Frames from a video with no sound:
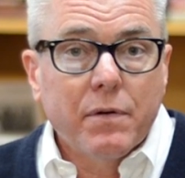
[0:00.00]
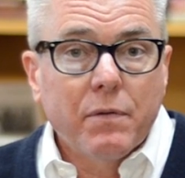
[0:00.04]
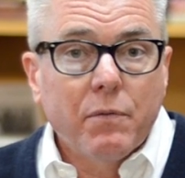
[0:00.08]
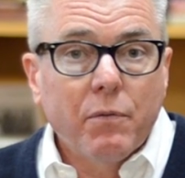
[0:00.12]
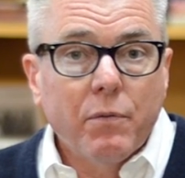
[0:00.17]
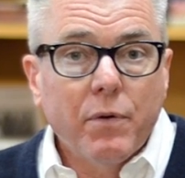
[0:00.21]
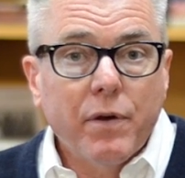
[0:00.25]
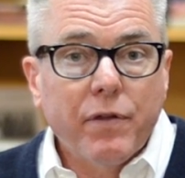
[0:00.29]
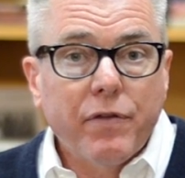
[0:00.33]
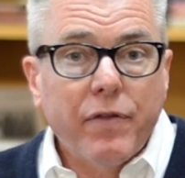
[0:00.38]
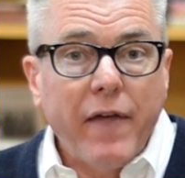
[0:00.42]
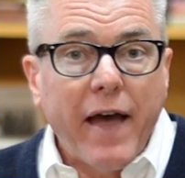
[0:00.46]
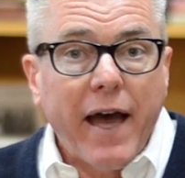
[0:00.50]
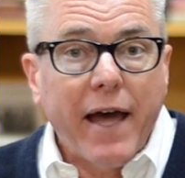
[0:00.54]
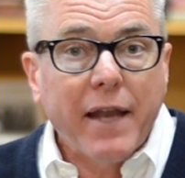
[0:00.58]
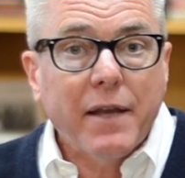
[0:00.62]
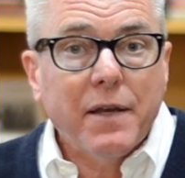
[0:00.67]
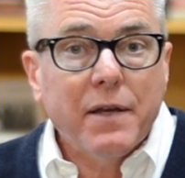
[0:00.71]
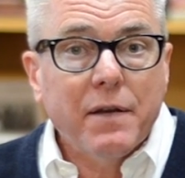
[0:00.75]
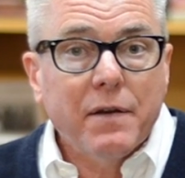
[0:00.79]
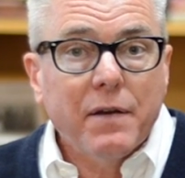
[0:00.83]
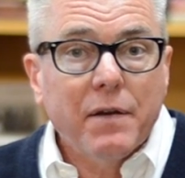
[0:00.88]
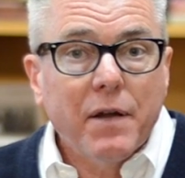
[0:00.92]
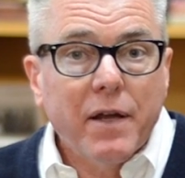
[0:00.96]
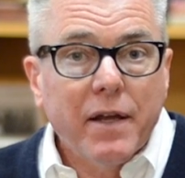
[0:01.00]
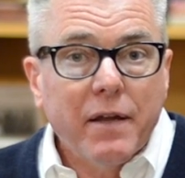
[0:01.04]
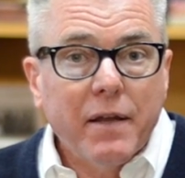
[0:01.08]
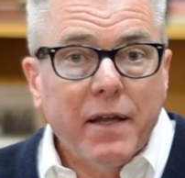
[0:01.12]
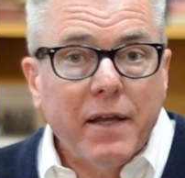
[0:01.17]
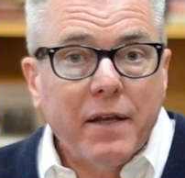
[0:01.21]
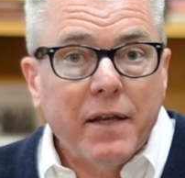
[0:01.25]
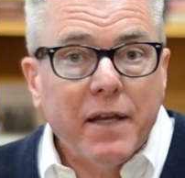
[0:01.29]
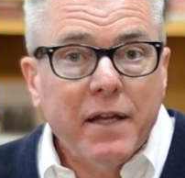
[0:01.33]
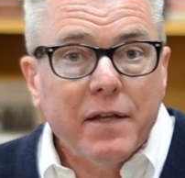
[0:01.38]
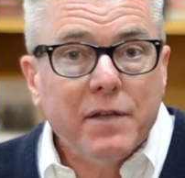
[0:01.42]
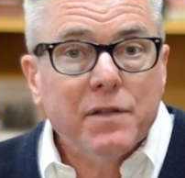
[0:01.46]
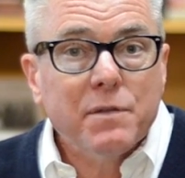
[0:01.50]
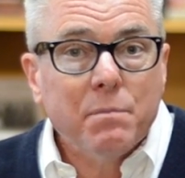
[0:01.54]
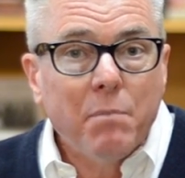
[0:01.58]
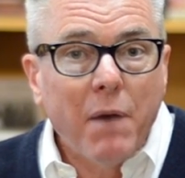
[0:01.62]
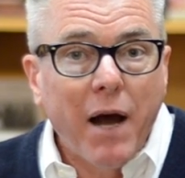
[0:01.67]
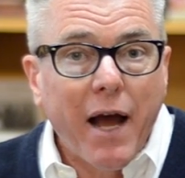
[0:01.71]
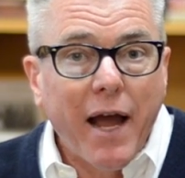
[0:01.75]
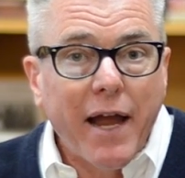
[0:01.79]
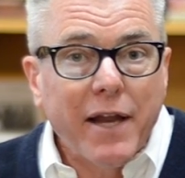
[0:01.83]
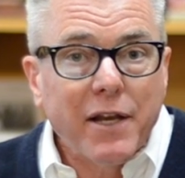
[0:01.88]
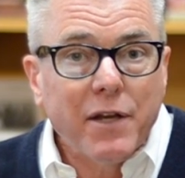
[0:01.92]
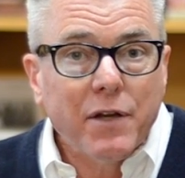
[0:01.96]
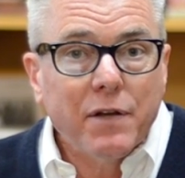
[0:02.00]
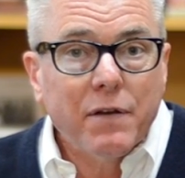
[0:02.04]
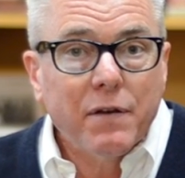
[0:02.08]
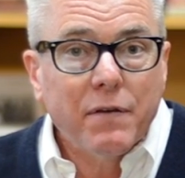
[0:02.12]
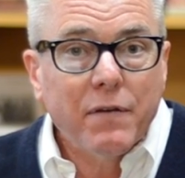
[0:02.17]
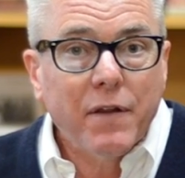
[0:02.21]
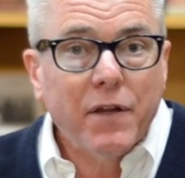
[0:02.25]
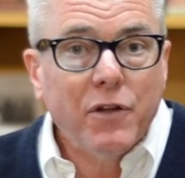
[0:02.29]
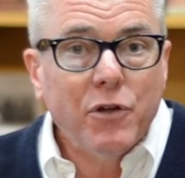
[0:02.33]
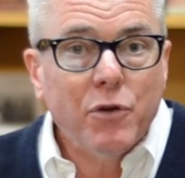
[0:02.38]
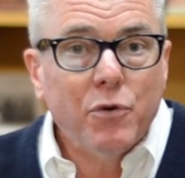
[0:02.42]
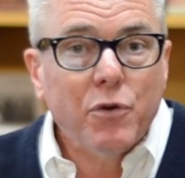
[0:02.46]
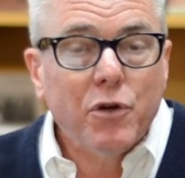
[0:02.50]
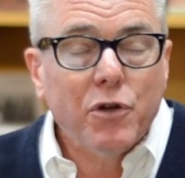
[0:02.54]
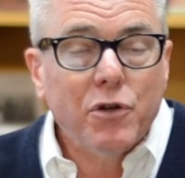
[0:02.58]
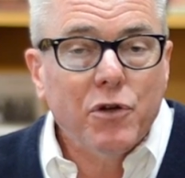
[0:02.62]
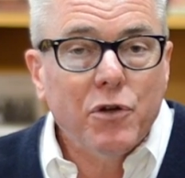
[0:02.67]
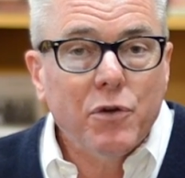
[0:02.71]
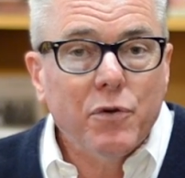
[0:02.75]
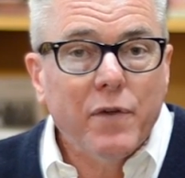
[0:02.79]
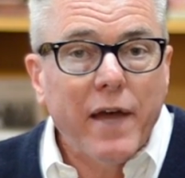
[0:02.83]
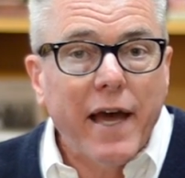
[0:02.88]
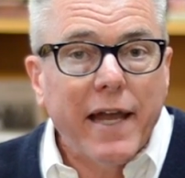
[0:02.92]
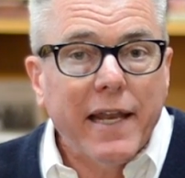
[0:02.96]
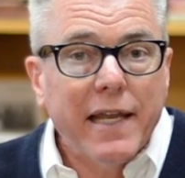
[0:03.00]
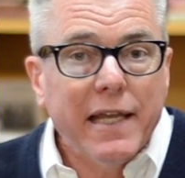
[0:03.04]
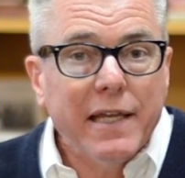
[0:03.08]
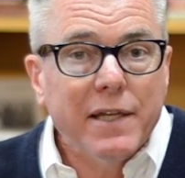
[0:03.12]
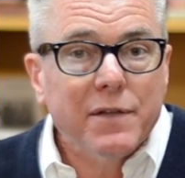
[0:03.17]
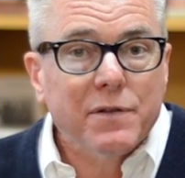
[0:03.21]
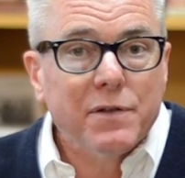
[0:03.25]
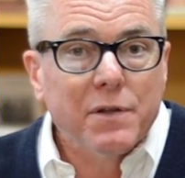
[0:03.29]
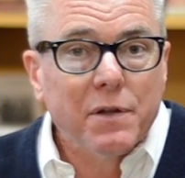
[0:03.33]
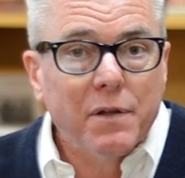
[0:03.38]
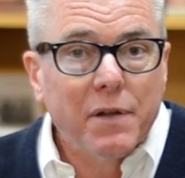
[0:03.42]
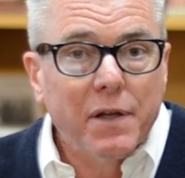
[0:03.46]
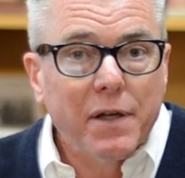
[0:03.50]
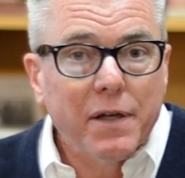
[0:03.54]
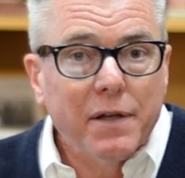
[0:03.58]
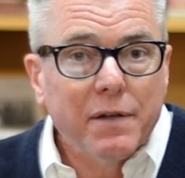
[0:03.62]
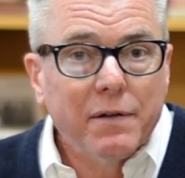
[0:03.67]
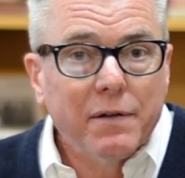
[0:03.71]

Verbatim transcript: with that in his mind that you could do that easily.